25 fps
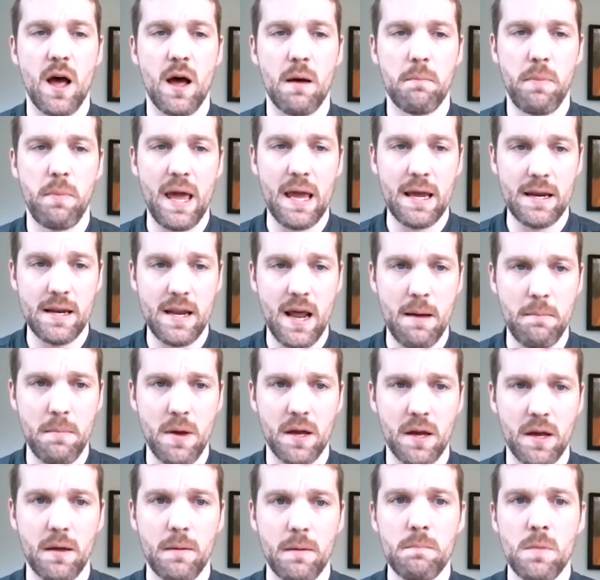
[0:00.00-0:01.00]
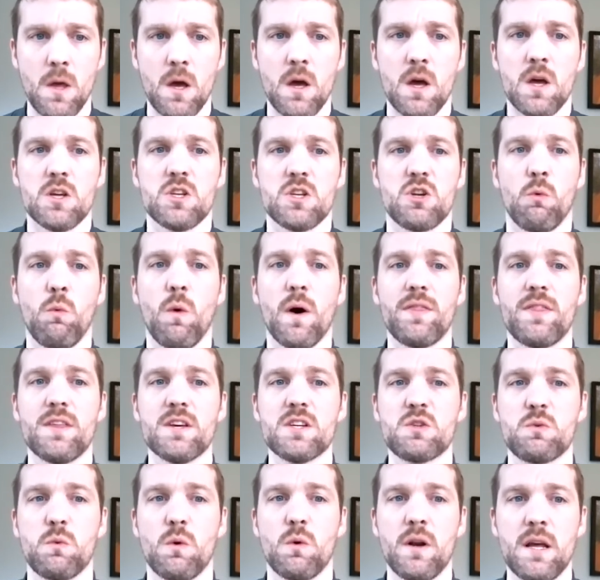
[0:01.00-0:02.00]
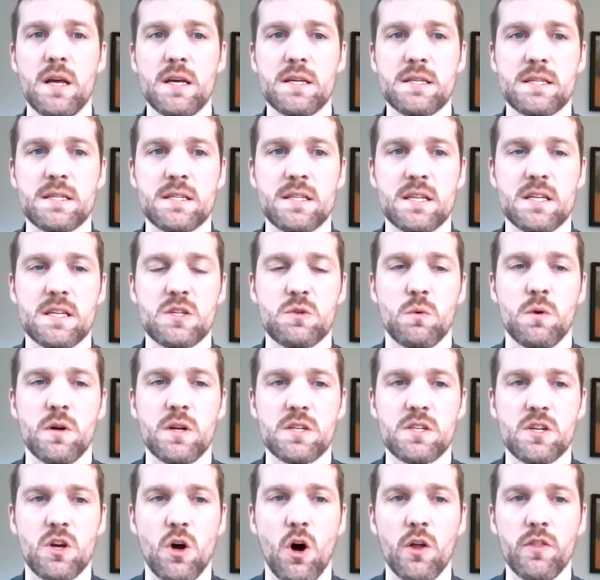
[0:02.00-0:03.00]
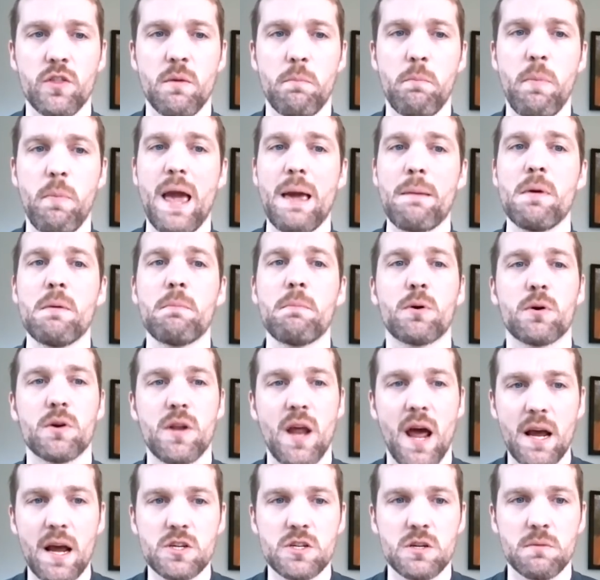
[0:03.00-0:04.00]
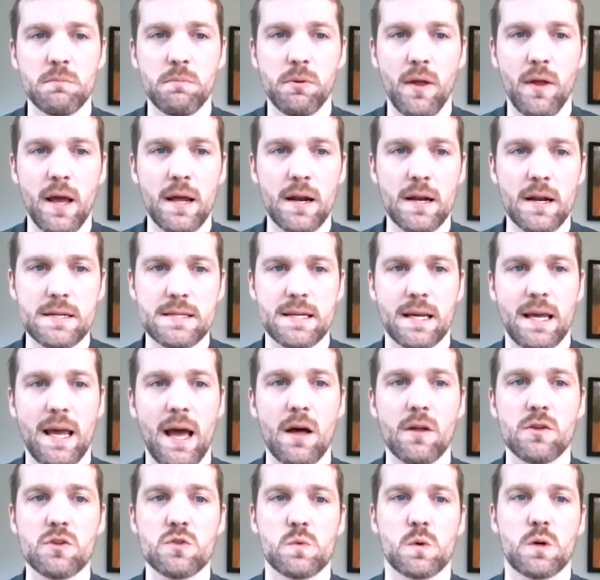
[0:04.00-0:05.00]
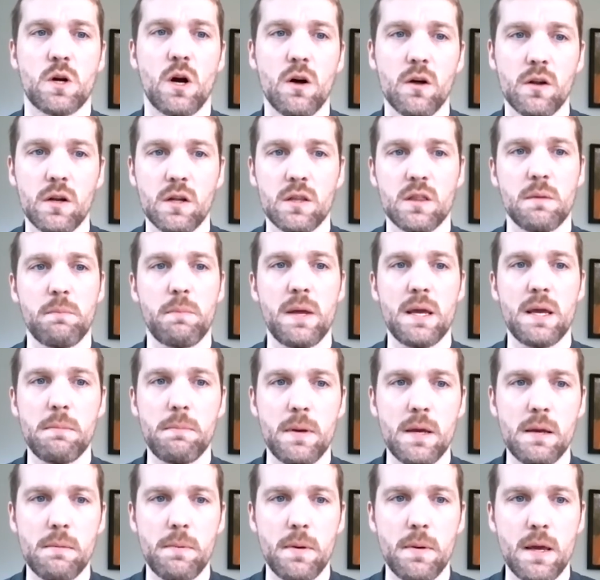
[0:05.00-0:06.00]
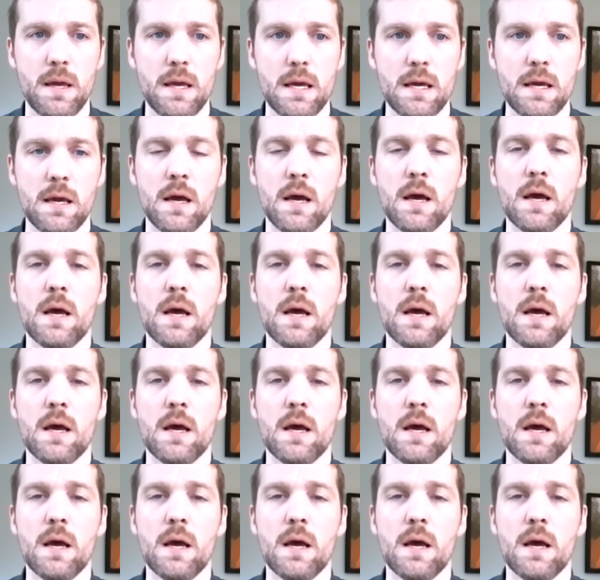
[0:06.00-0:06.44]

pandemic. So what this one is this one is called the Payment Protection Plan. Us accountants, we're calling it the PPP.